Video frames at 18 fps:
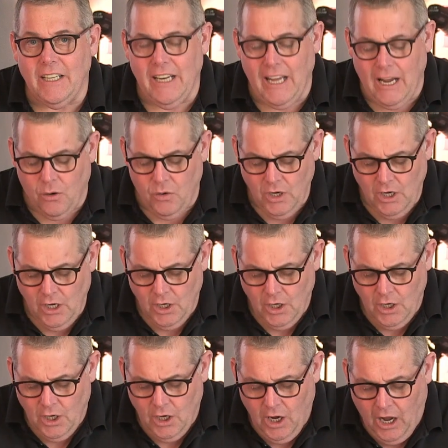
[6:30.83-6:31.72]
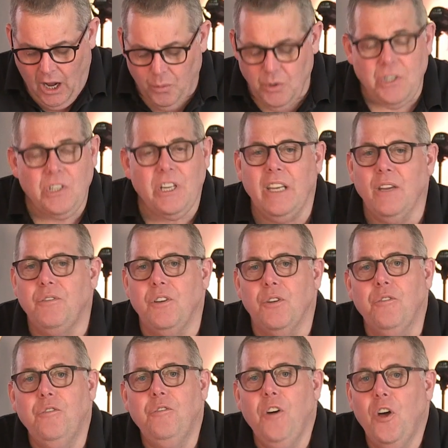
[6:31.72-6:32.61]
Now, I would say if
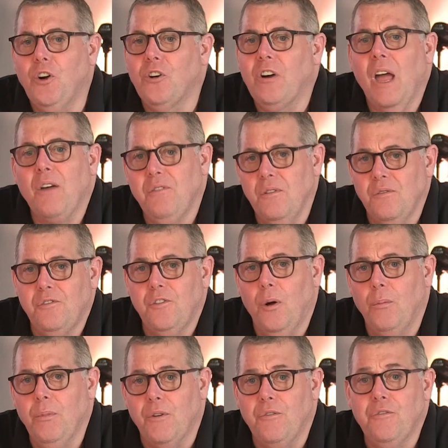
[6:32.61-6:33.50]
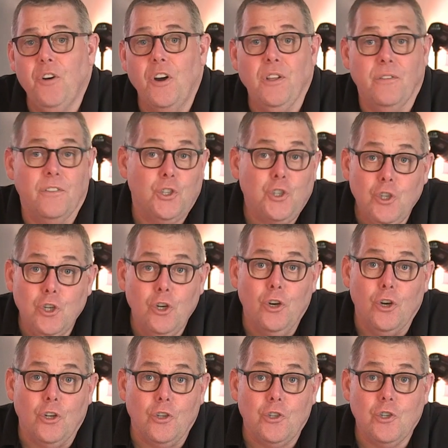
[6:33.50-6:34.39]
you're photographing from the front of a
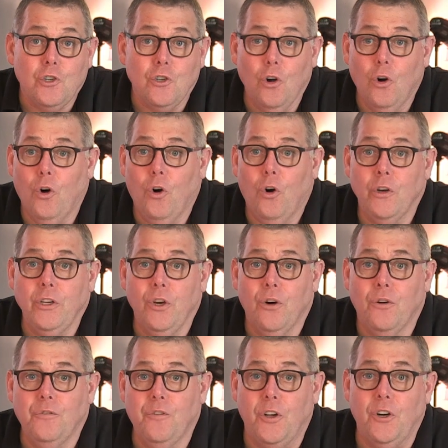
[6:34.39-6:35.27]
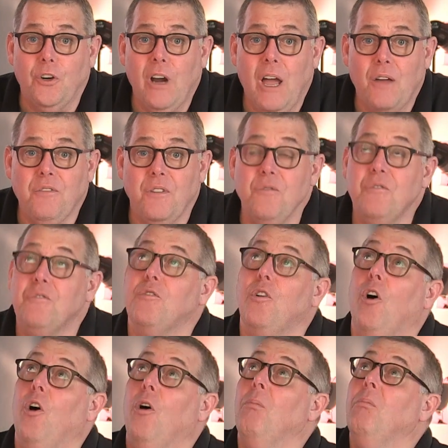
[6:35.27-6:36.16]
church or you're photographing
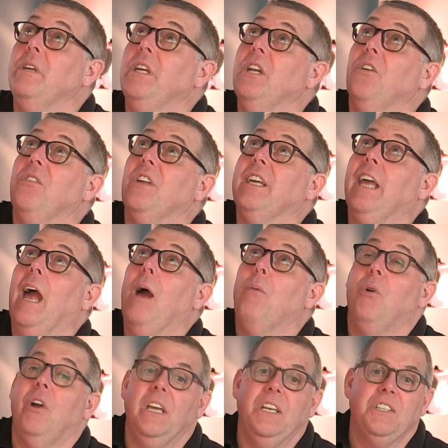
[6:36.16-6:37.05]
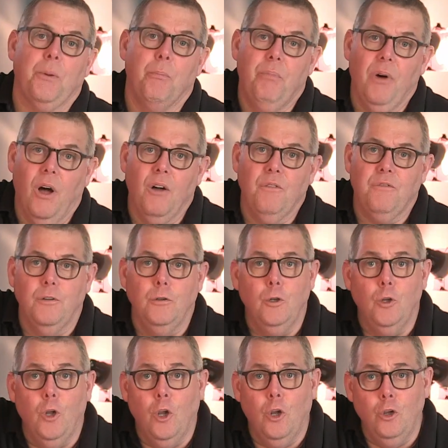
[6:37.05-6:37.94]
from, you know, the camera is above
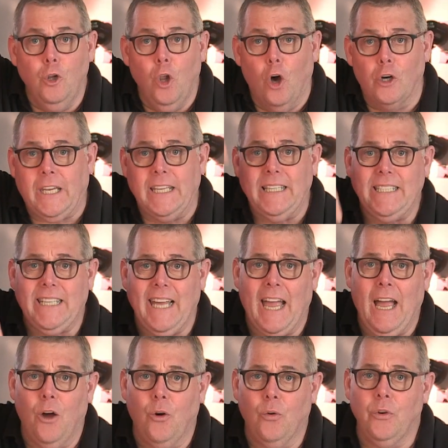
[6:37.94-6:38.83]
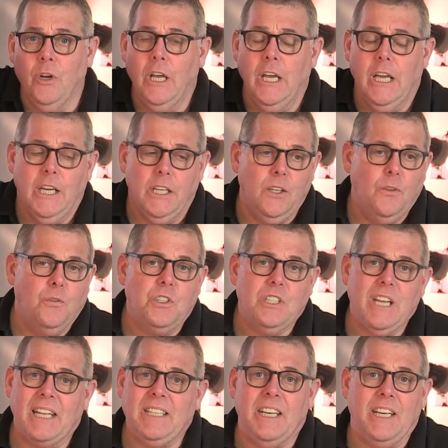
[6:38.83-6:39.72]
looking down, you've
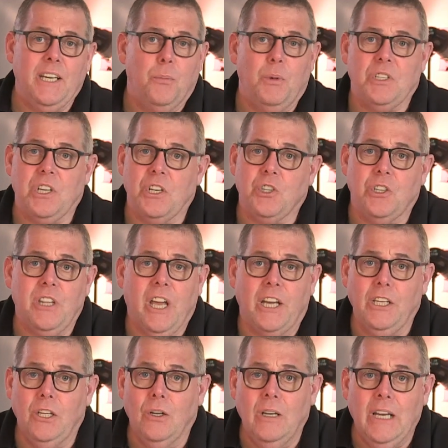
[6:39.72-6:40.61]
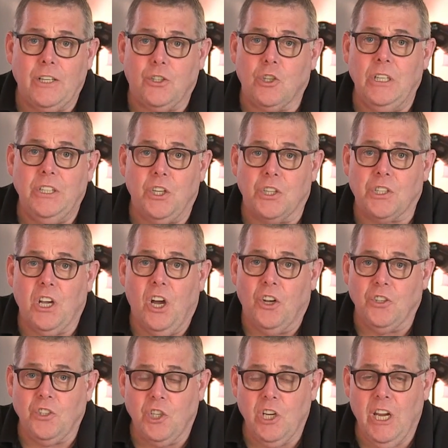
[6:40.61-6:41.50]
set it in a position that you literally just
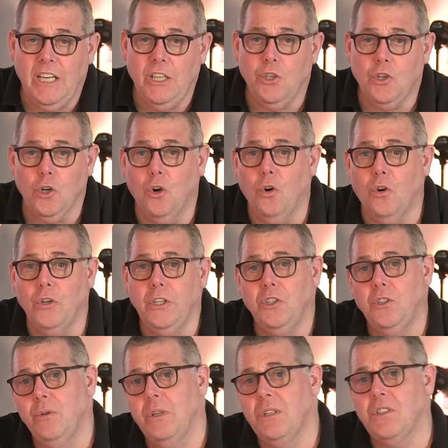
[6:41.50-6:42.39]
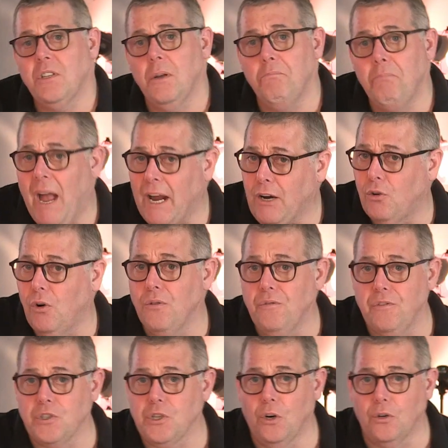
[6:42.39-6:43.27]
can't change, or you're doing some macro
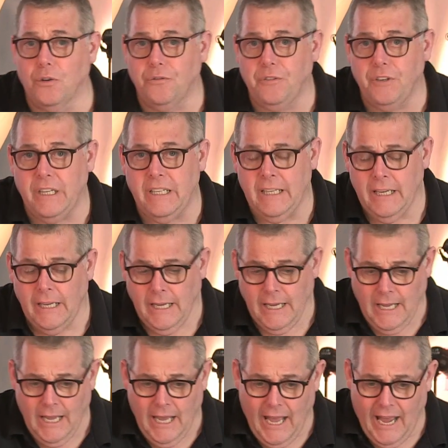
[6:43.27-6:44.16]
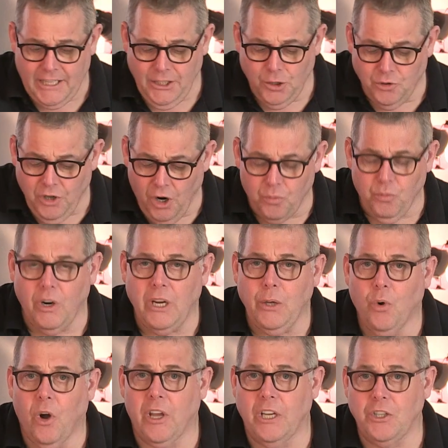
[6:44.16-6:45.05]
photography and you don't
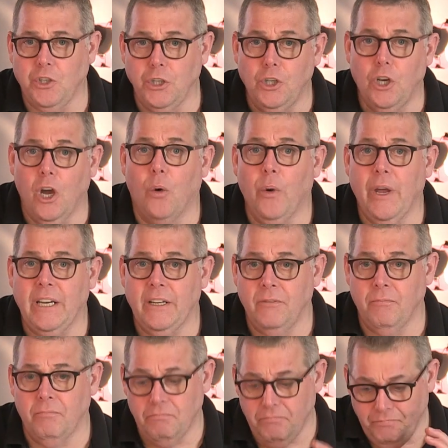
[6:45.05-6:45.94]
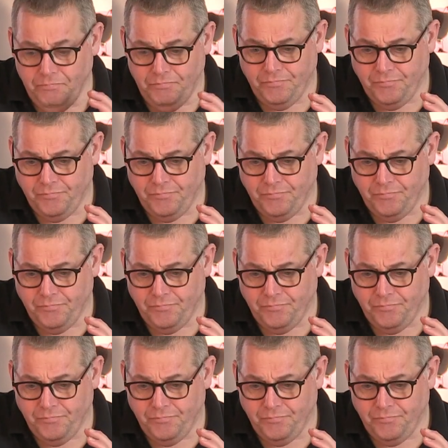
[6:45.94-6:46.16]
really want to actually go in and